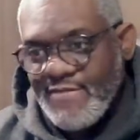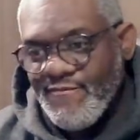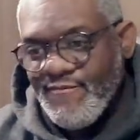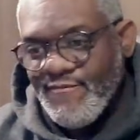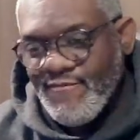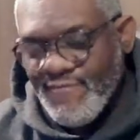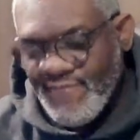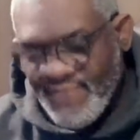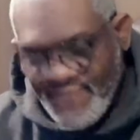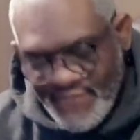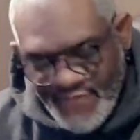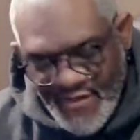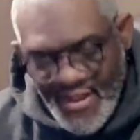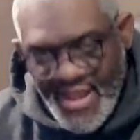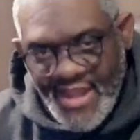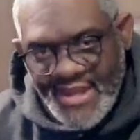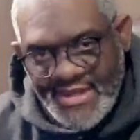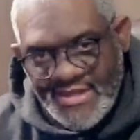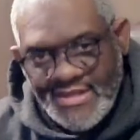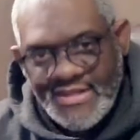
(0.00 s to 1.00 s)

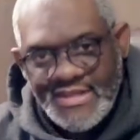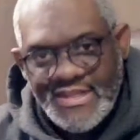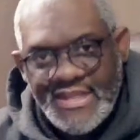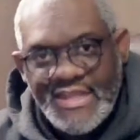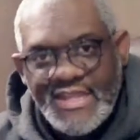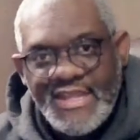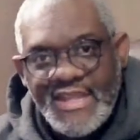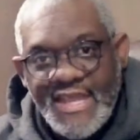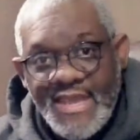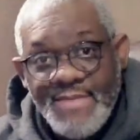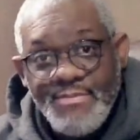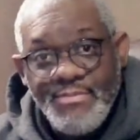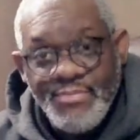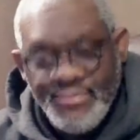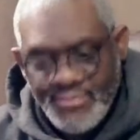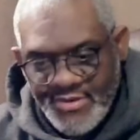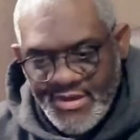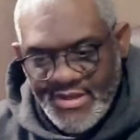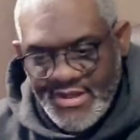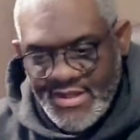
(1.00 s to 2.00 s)
finally get
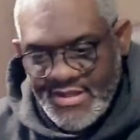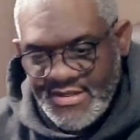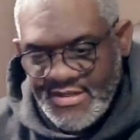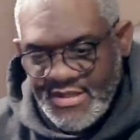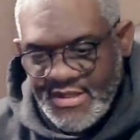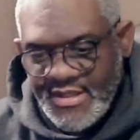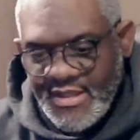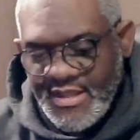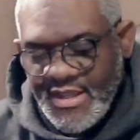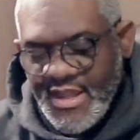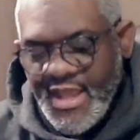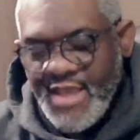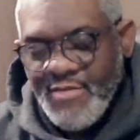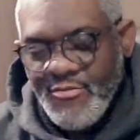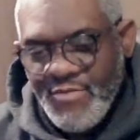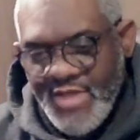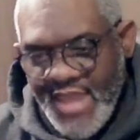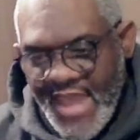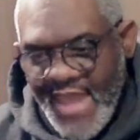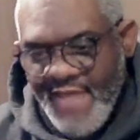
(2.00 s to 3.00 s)
printed and
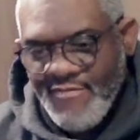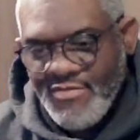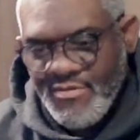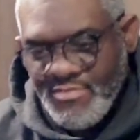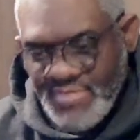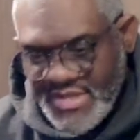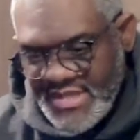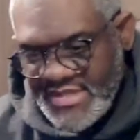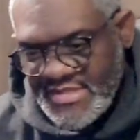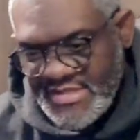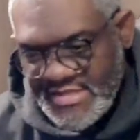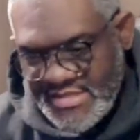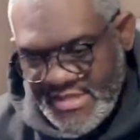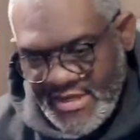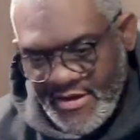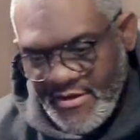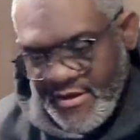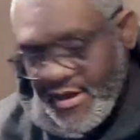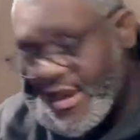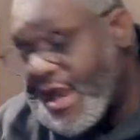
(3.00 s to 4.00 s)
we have the pieces
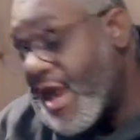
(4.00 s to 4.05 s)
here.